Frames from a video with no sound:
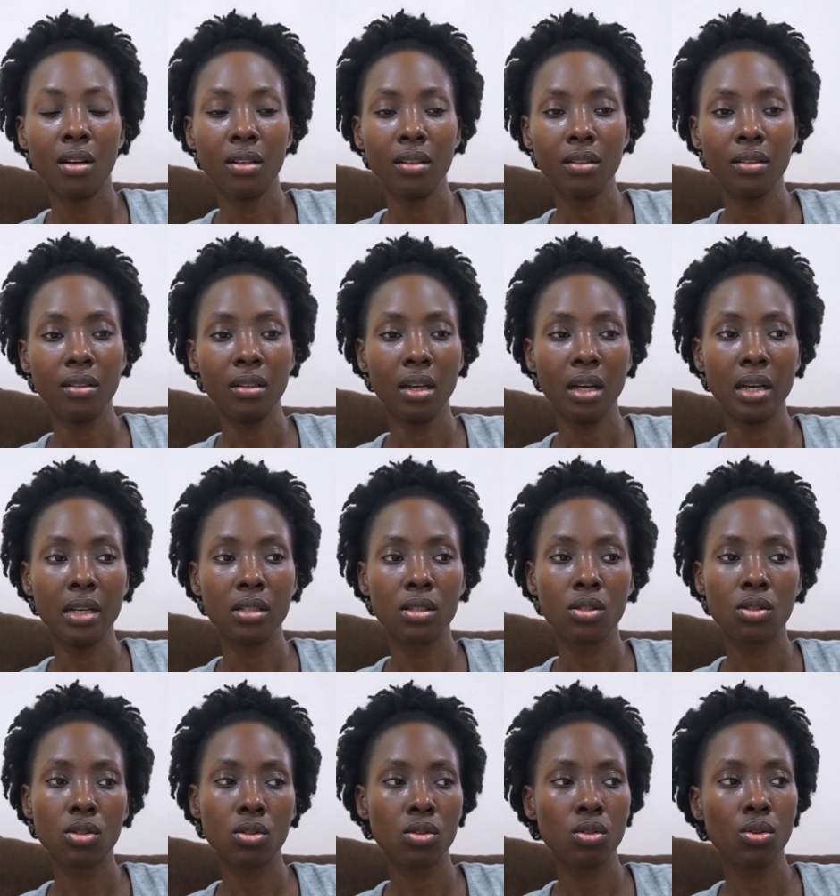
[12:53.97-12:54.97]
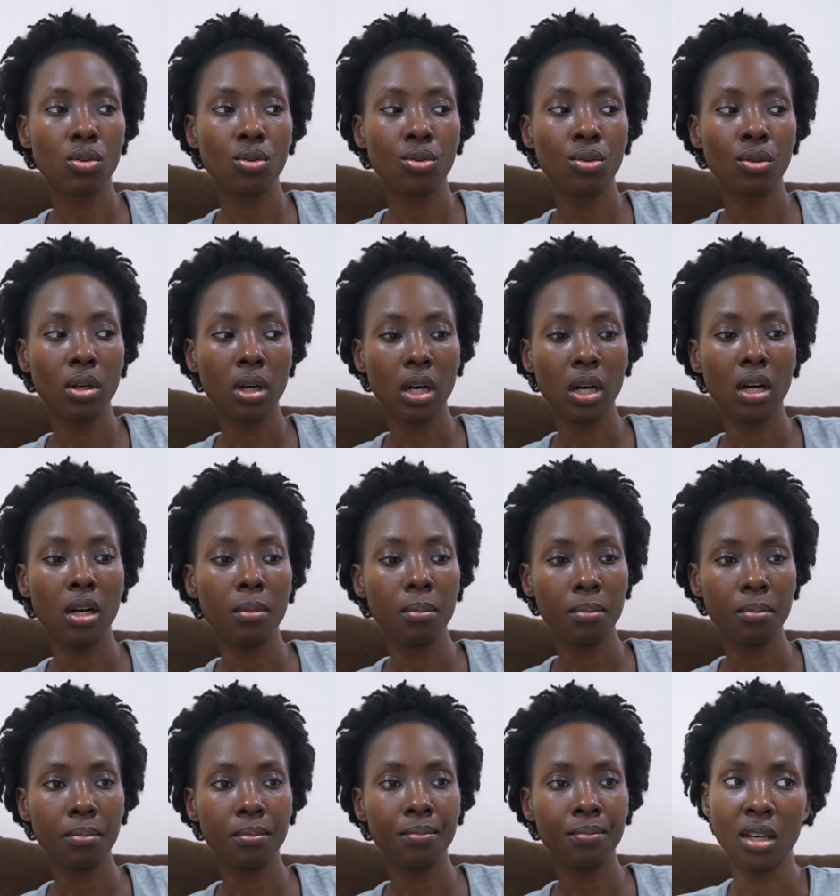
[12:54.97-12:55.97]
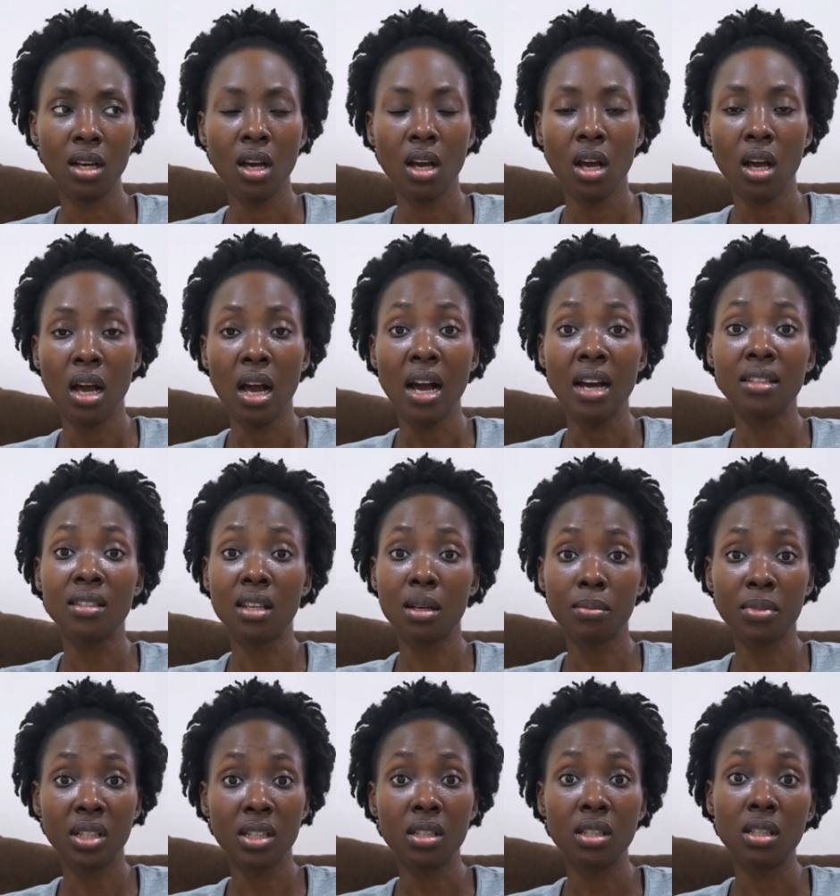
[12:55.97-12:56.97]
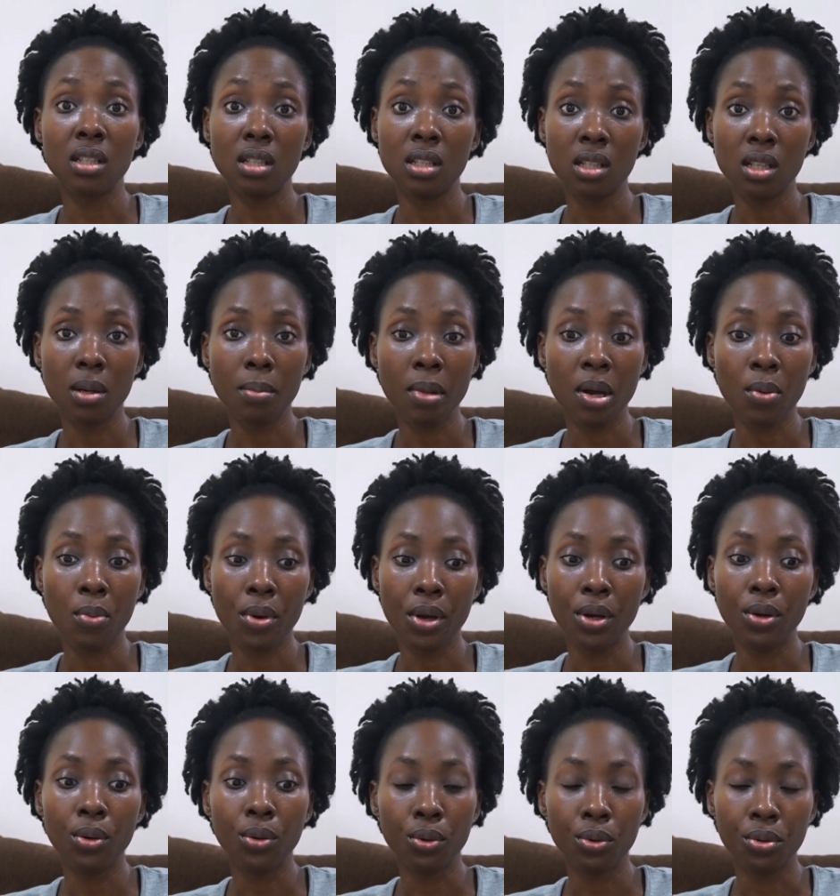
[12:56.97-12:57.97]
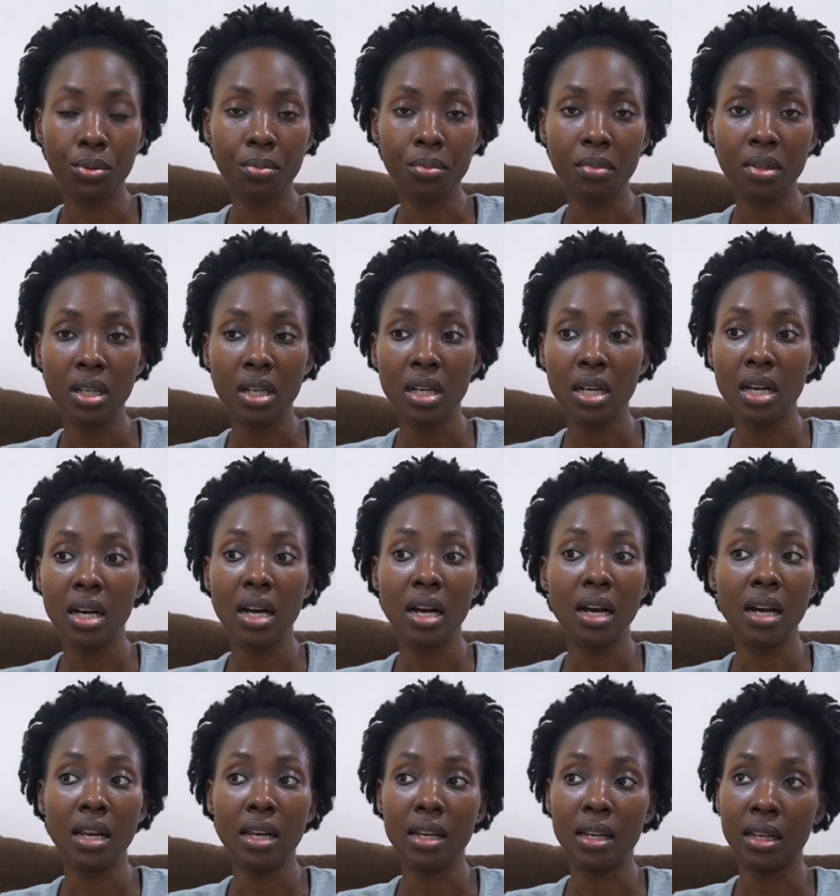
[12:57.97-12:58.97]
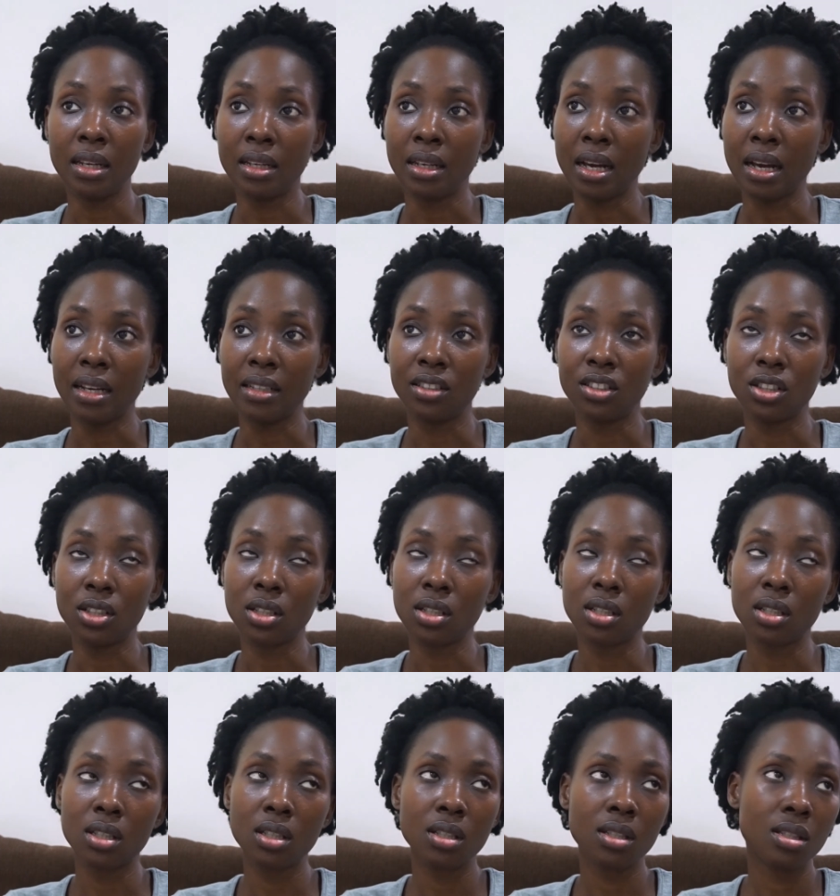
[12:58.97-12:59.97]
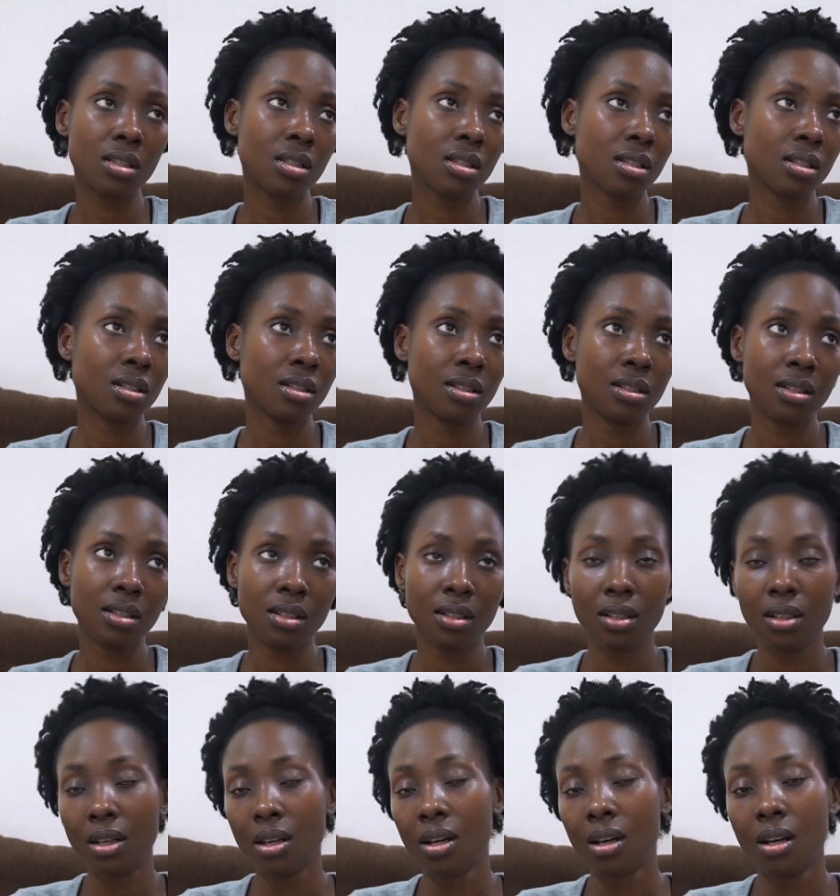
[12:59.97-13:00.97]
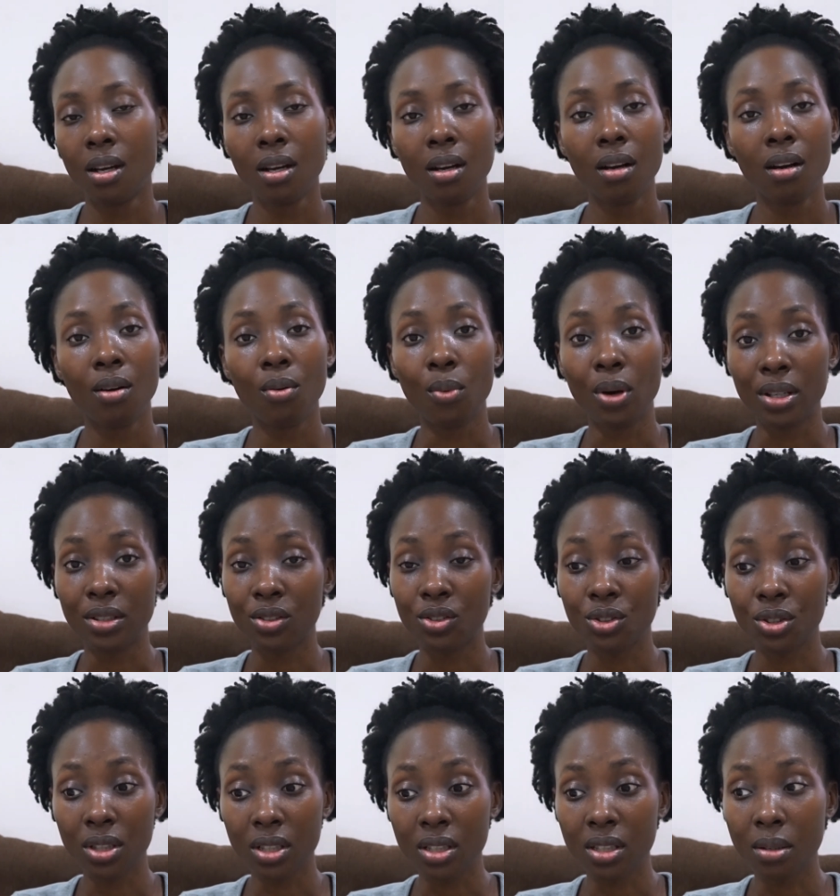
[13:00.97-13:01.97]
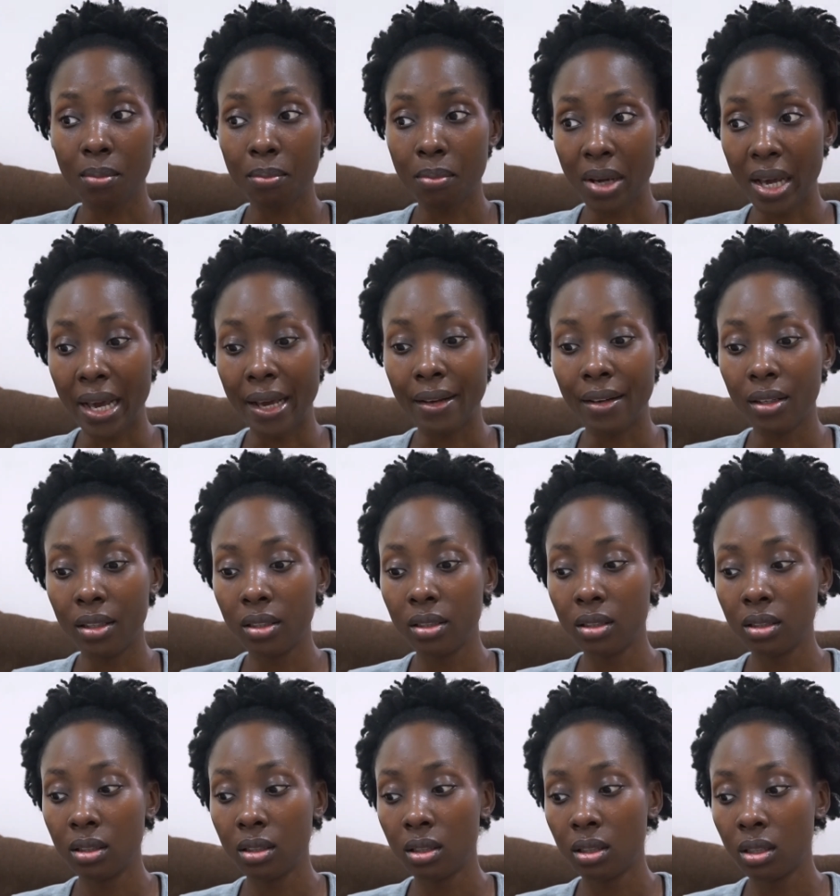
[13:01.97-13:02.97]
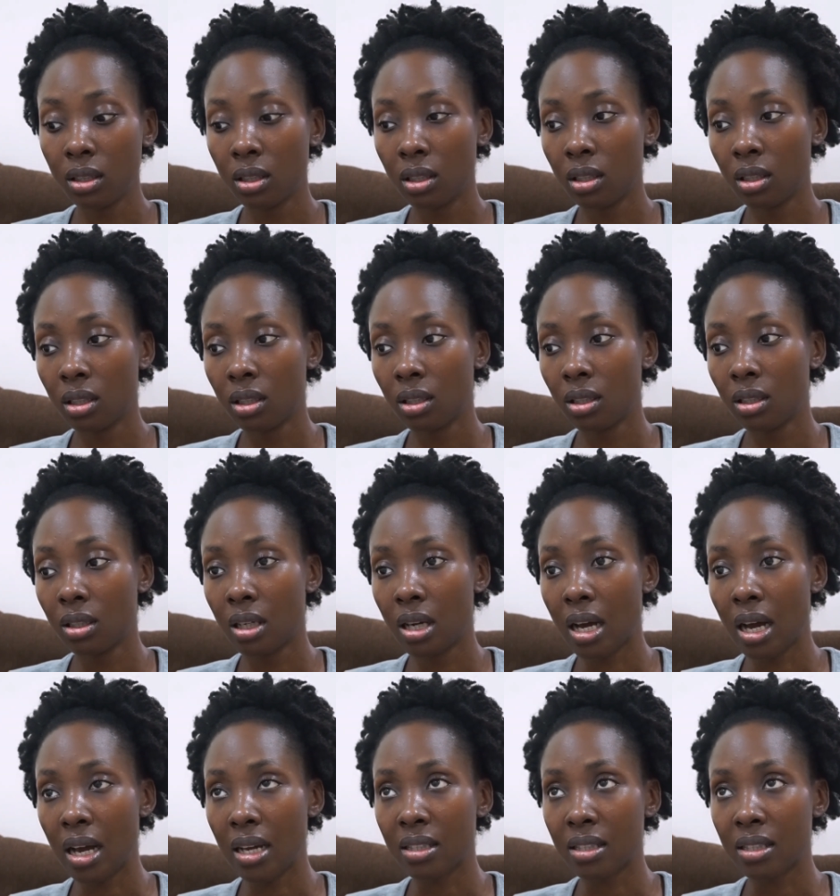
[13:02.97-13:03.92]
yeah so um, I had something to eat on my way home and then I just went straight to bed I